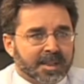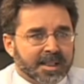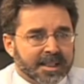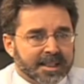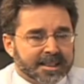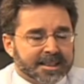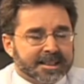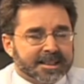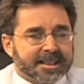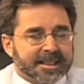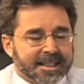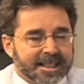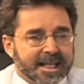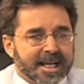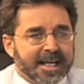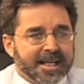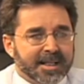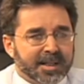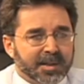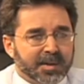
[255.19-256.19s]
Yes, and
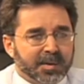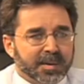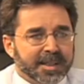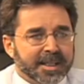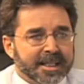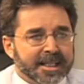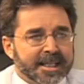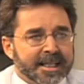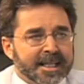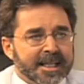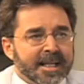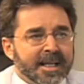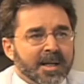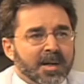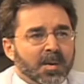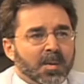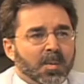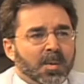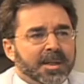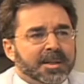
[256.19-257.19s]
I agree.
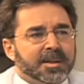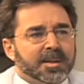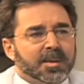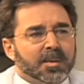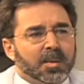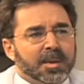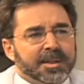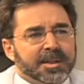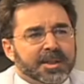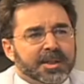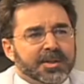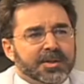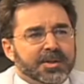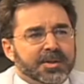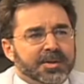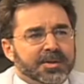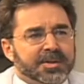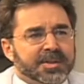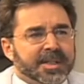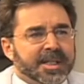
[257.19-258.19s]
What could
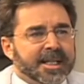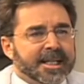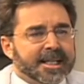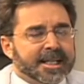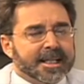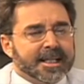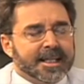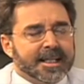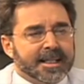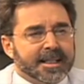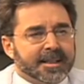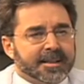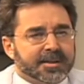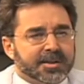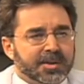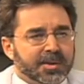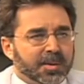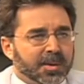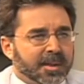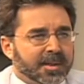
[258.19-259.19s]
you say
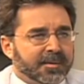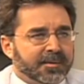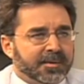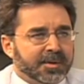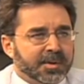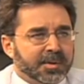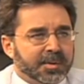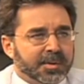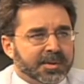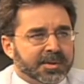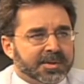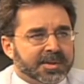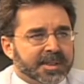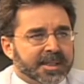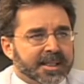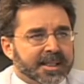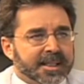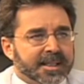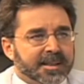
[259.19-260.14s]
to our viewers?